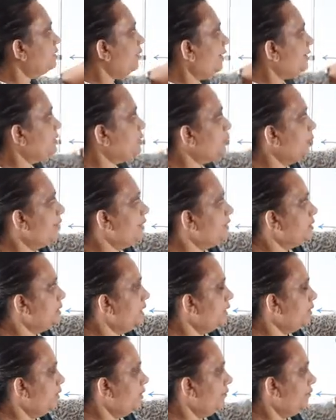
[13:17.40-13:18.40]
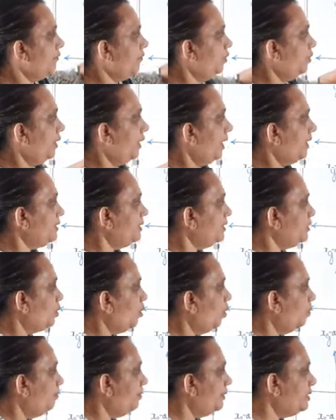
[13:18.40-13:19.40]
Y squared is equal to 4ax. It
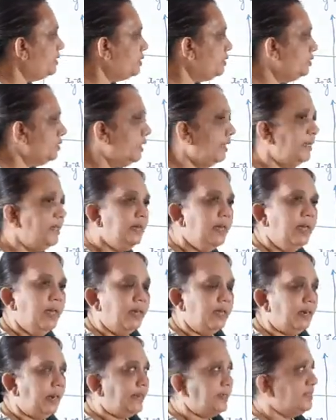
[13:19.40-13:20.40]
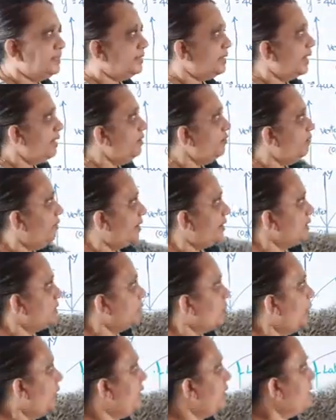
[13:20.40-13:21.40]
opens to the right side. Y
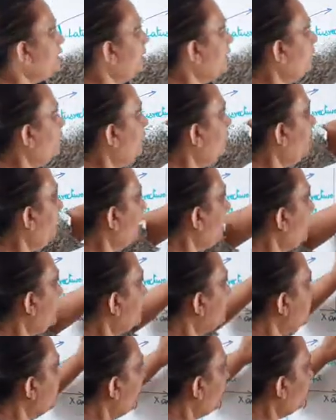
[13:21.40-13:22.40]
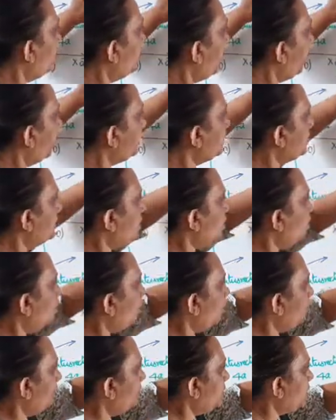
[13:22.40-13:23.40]
squared is equal to minus 4ax. It
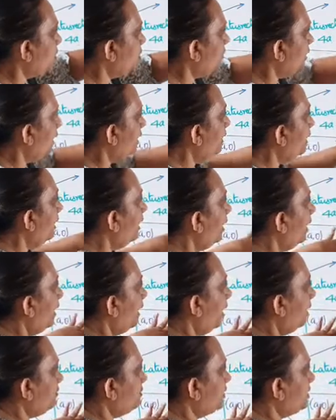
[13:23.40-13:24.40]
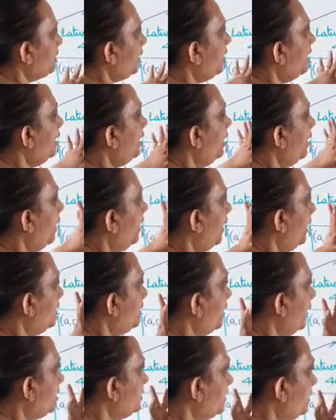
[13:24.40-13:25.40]
opens to the left side.
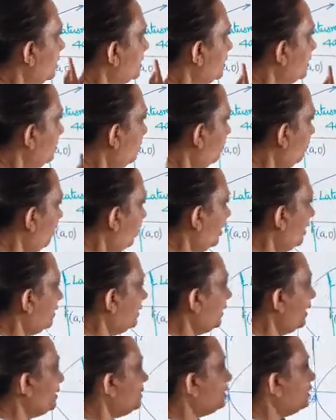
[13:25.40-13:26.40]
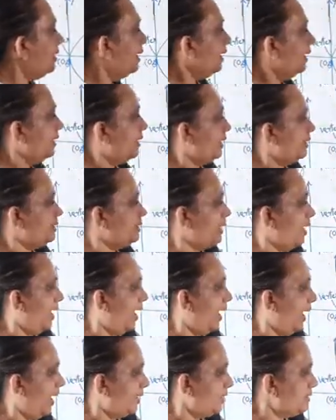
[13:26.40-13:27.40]
It has a vertex. It has the
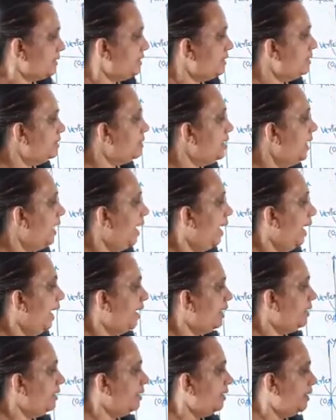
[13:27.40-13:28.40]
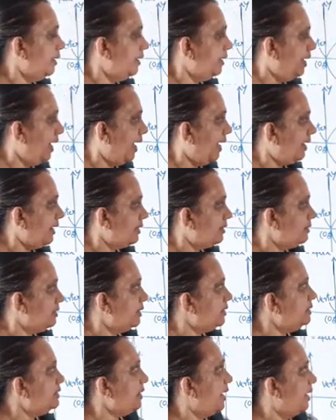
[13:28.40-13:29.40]
axis and
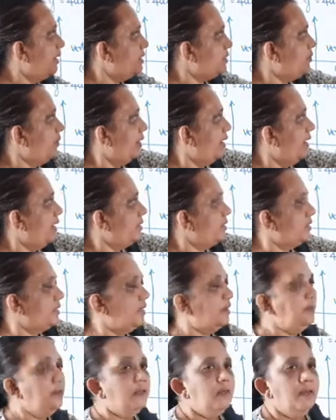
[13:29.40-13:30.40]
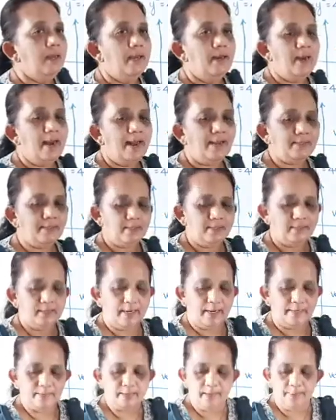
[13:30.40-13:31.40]
directrix as well as the lactus
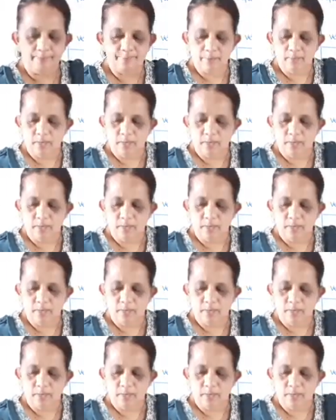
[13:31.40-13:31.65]
rectum.